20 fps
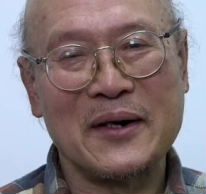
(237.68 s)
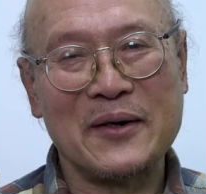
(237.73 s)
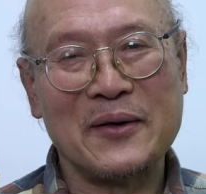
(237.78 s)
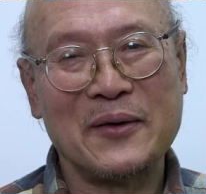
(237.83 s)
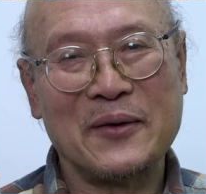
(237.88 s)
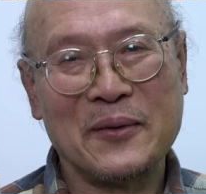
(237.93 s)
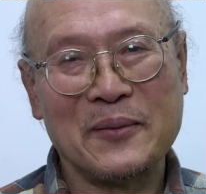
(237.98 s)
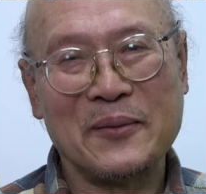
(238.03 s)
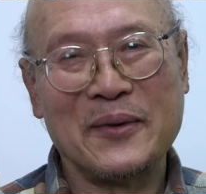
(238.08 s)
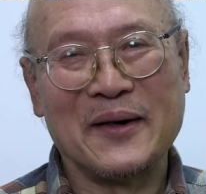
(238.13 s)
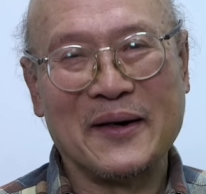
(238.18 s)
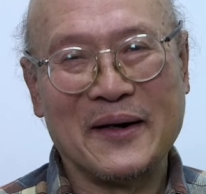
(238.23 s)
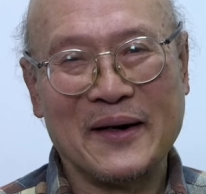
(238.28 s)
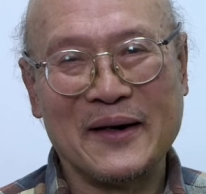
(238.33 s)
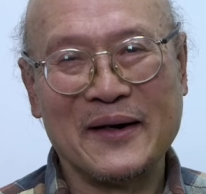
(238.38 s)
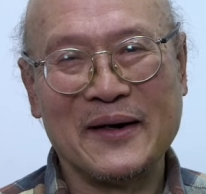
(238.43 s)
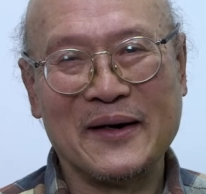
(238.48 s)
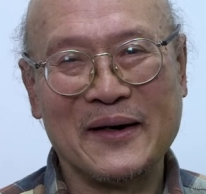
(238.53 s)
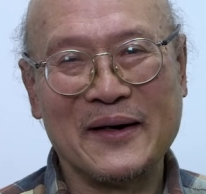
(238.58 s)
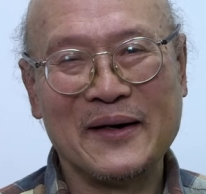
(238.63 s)
hope
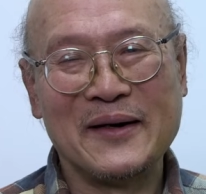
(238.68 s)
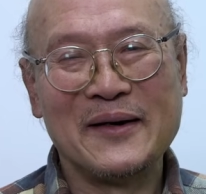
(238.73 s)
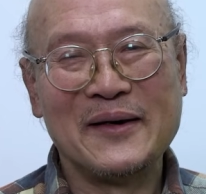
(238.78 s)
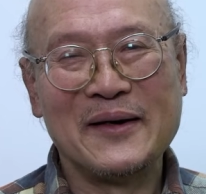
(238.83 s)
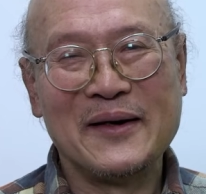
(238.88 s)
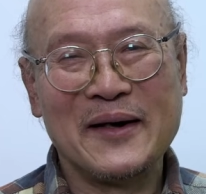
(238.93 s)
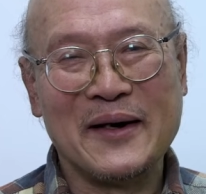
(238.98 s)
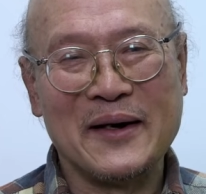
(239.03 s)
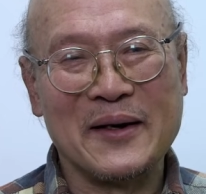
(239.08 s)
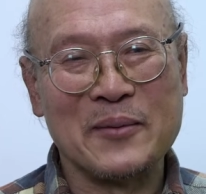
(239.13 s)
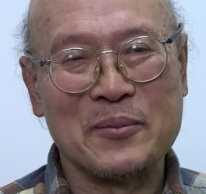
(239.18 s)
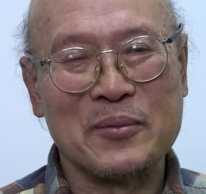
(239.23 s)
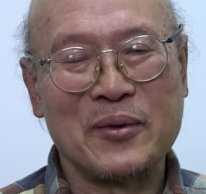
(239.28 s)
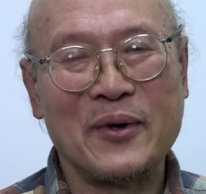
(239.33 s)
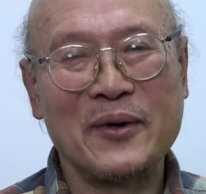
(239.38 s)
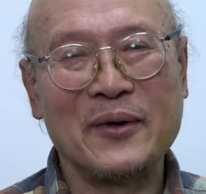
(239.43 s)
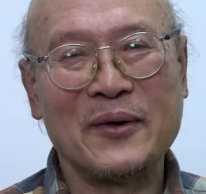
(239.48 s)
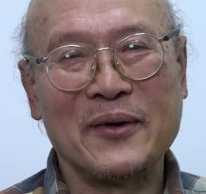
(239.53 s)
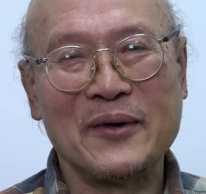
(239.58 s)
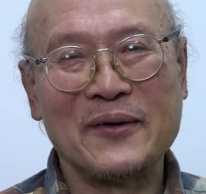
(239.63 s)
I'll
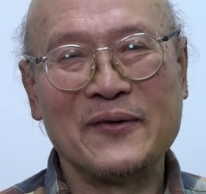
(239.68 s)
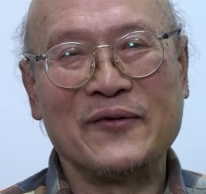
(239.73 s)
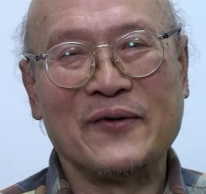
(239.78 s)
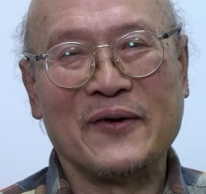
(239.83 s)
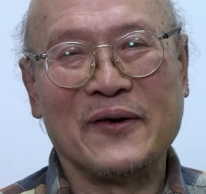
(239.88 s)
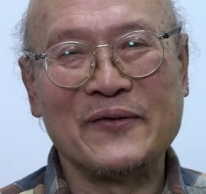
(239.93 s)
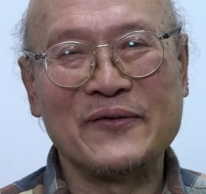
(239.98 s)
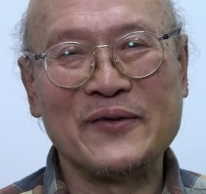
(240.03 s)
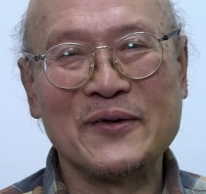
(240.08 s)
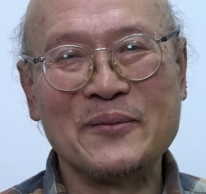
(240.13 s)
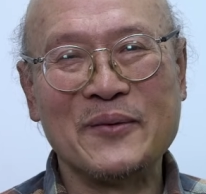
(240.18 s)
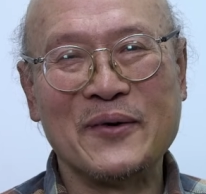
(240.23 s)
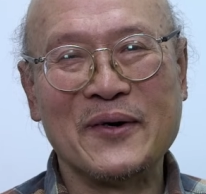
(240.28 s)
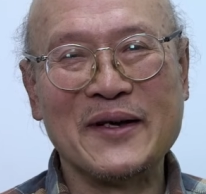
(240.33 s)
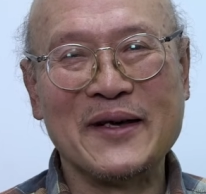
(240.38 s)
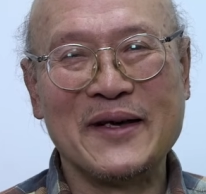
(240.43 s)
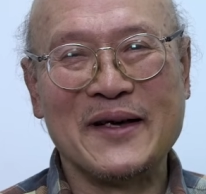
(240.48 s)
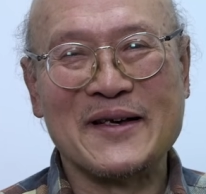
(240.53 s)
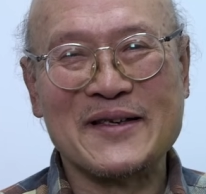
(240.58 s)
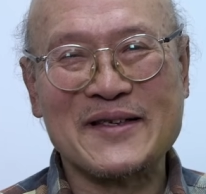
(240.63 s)
plod on for a few more
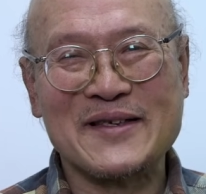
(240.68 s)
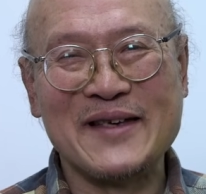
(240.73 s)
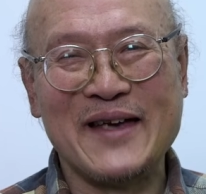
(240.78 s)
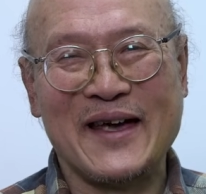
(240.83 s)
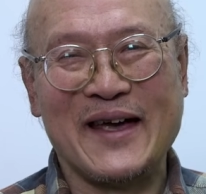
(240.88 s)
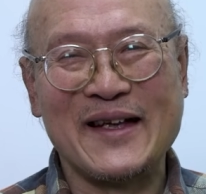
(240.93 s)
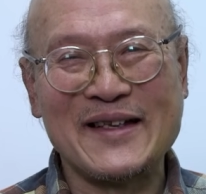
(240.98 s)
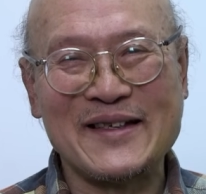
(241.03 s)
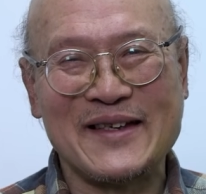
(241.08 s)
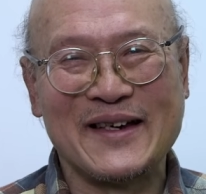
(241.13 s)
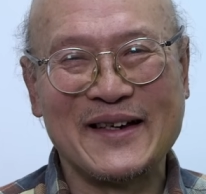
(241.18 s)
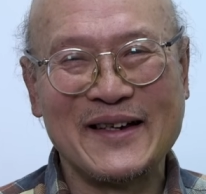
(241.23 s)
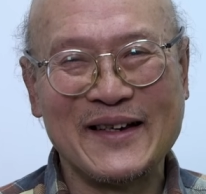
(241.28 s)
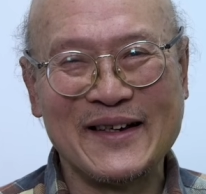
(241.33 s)
years yet.